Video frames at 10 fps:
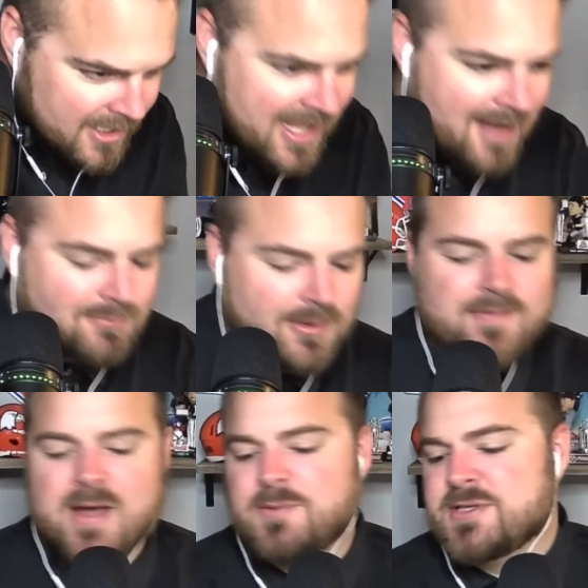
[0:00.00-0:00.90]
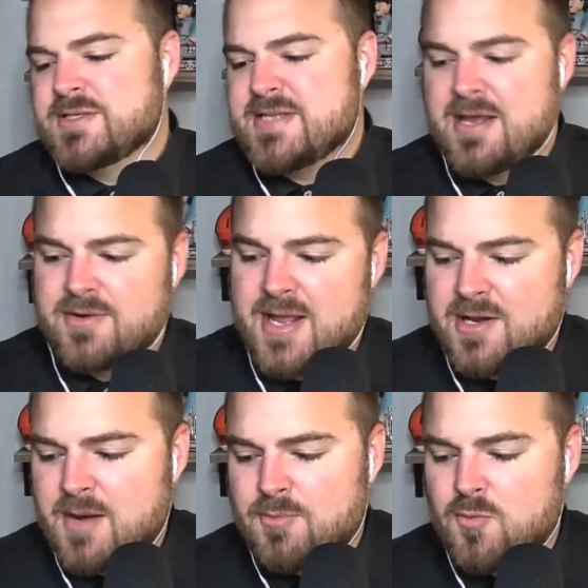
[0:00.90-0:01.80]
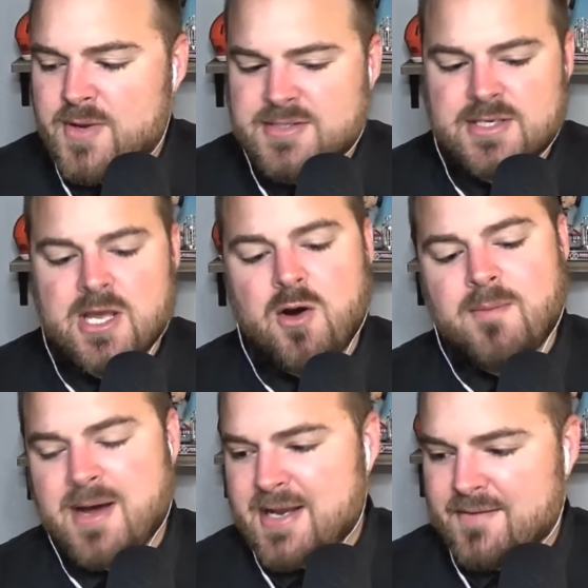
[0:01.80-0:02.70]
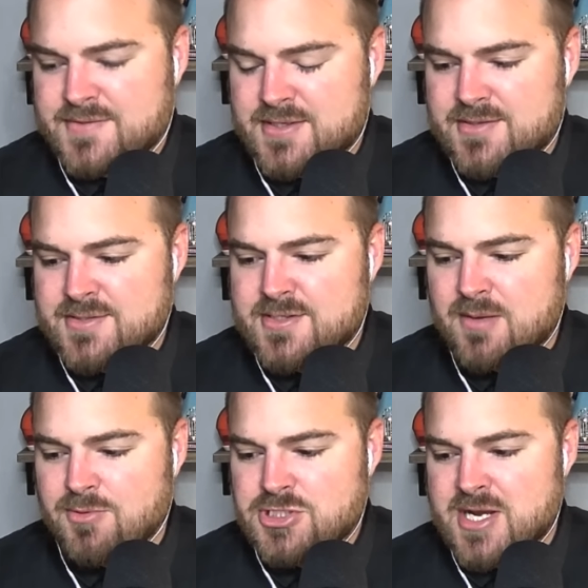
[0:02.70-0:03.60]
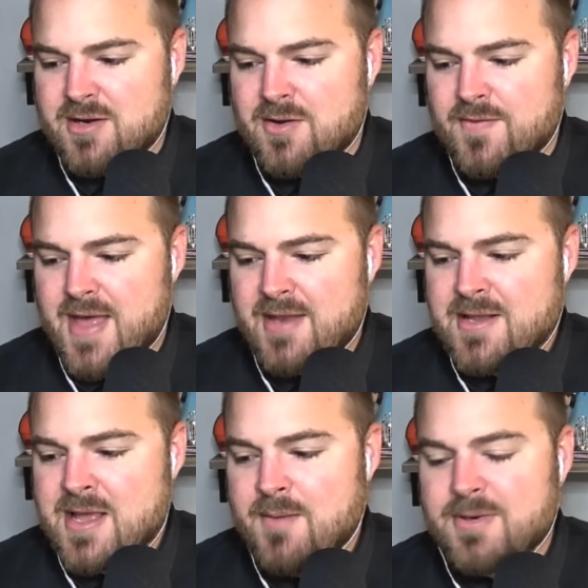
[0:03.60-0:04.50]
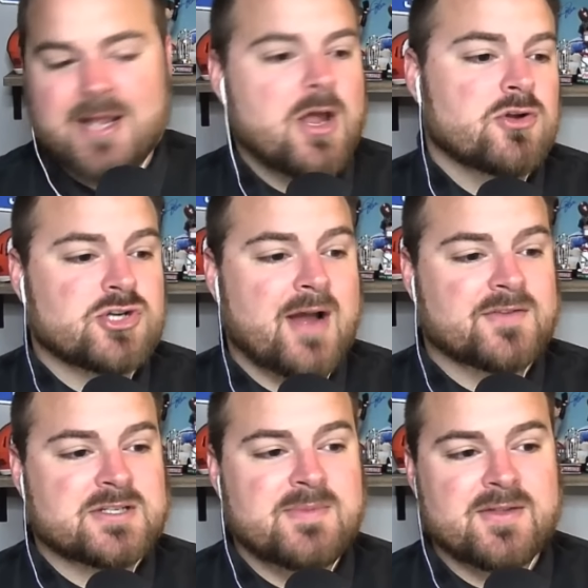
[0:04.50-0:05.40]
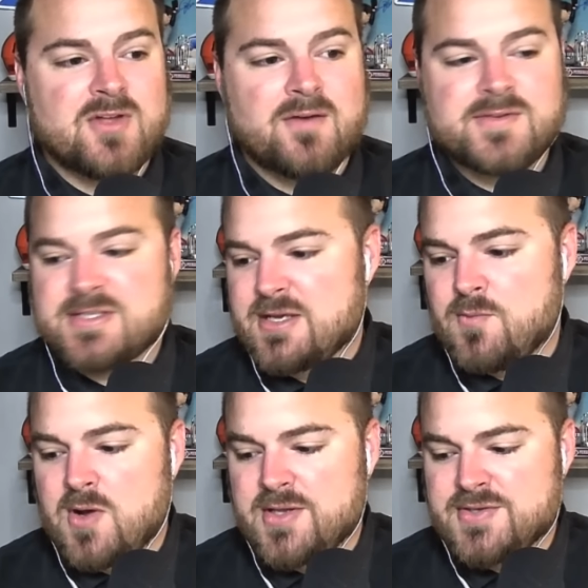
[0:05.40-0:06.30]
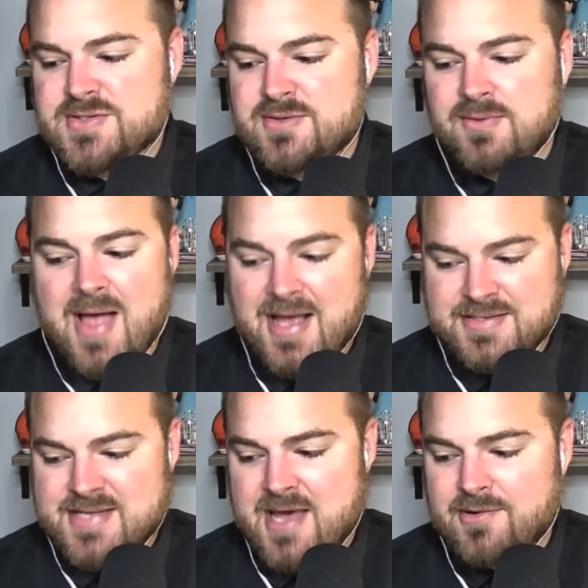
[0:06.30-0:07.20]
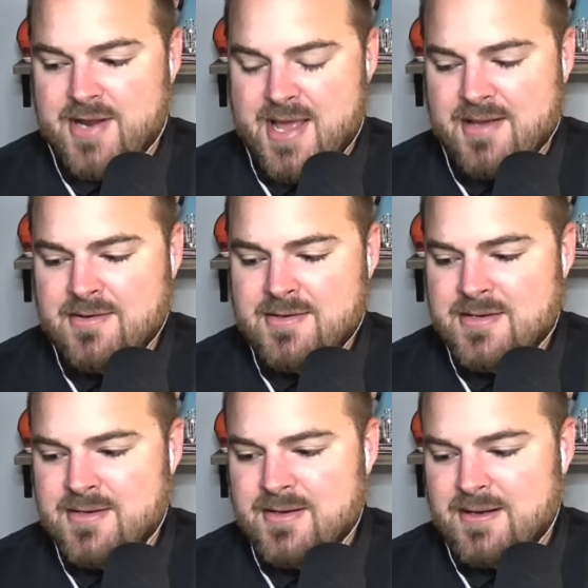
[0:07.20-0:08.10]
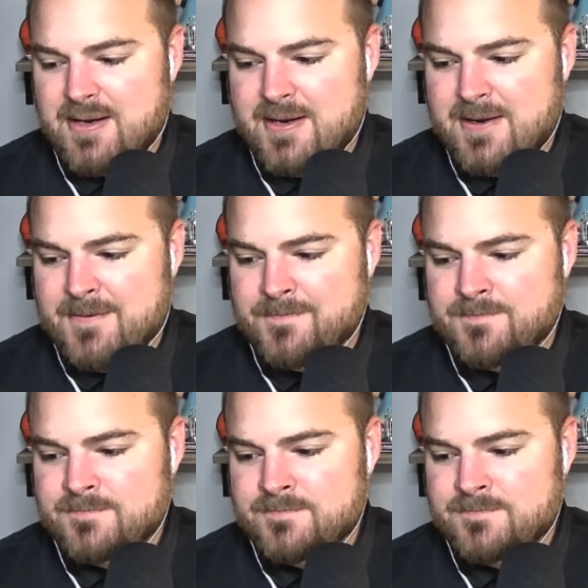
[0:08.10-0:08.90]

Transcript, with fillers: I believe that was on Saturday a couple of weeks ago. I might have to, to double check on that. But I know Travis Smith obviously was last Saturday. Um,